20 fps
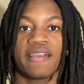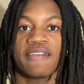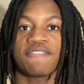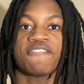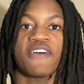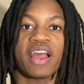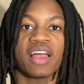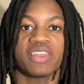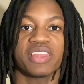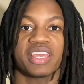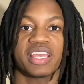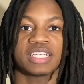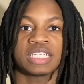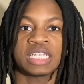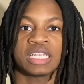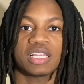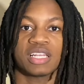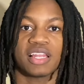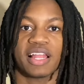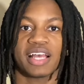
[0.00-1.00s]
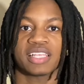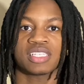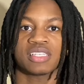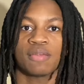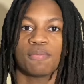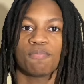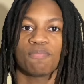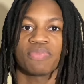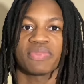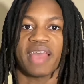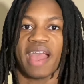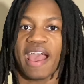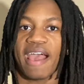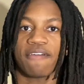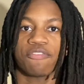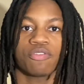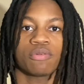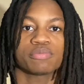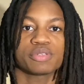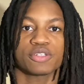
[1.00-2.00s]
finally get to the lesson,
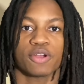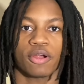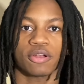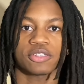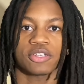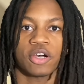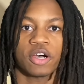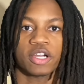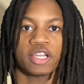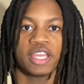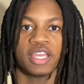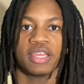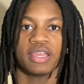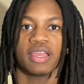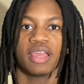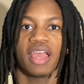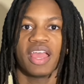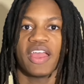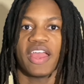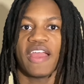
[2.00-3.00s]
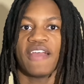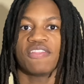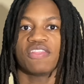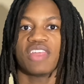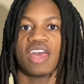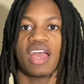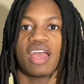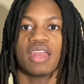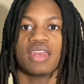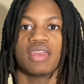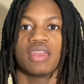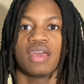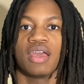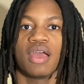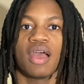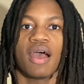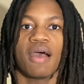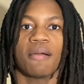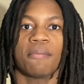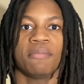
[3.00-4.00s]
have them start talking, and then
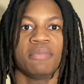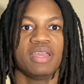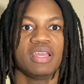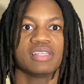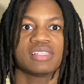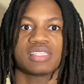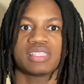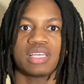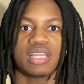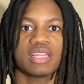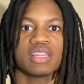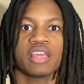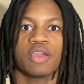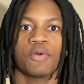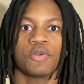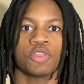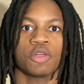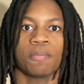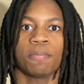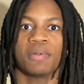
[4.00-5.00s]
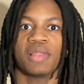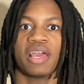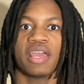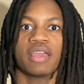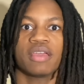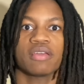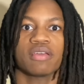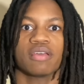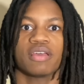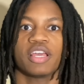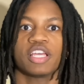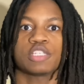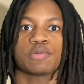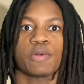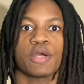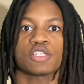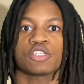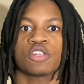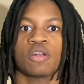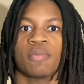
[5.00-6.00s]
me sitting there with a blank
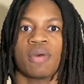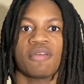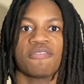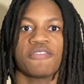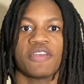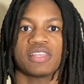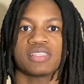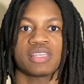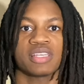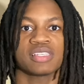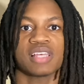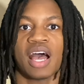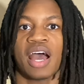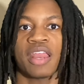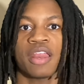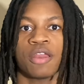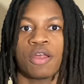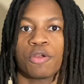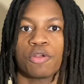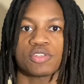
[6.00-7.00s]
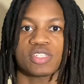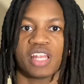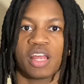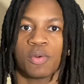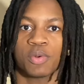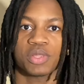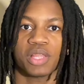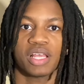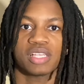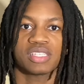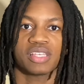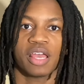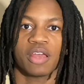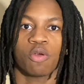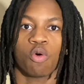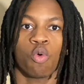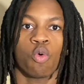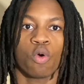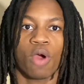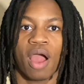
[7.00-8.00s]
expression on my face because I didn't understand what they said,
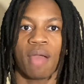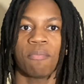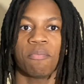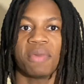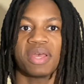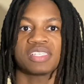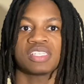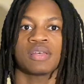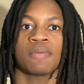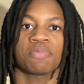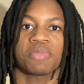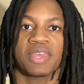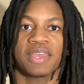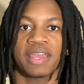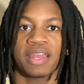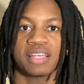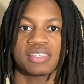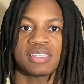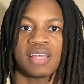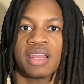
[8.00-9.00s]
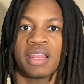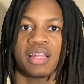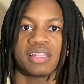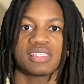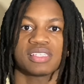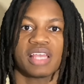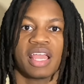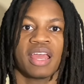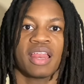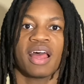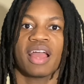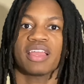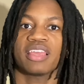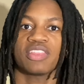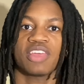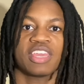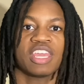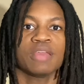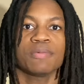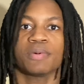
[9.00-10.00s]
or I missed something in a sentence and
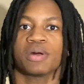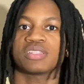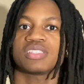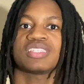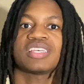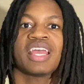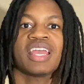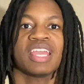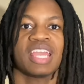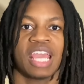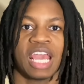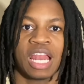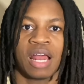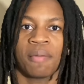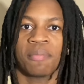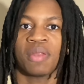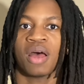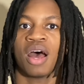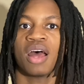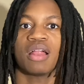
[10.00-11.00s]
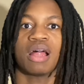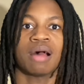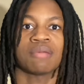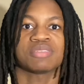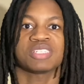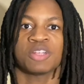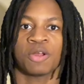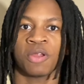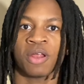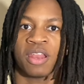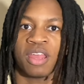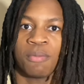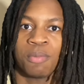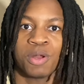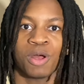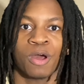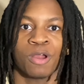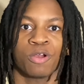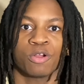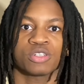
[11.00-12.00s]
they keep on saying it and I'm still not able
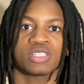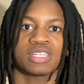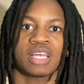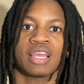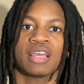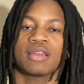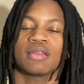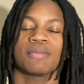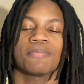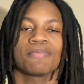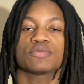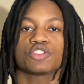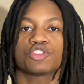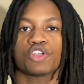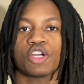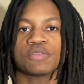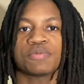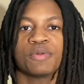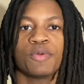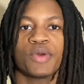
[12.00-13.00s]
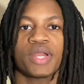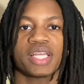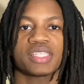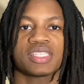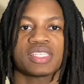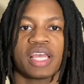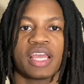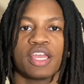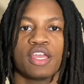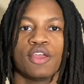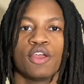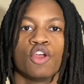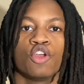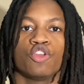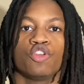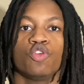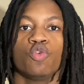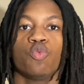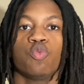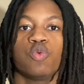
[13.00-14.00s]
to understand. Trust me when I say
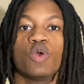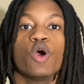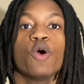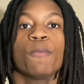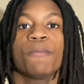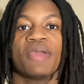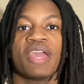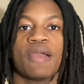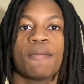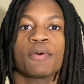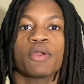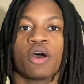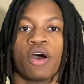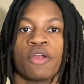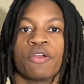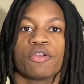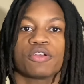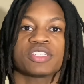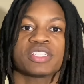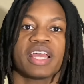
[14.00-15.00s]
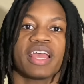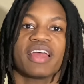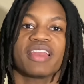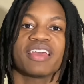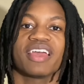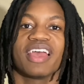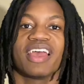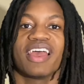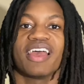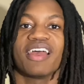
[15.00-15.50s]
you will be able to understand.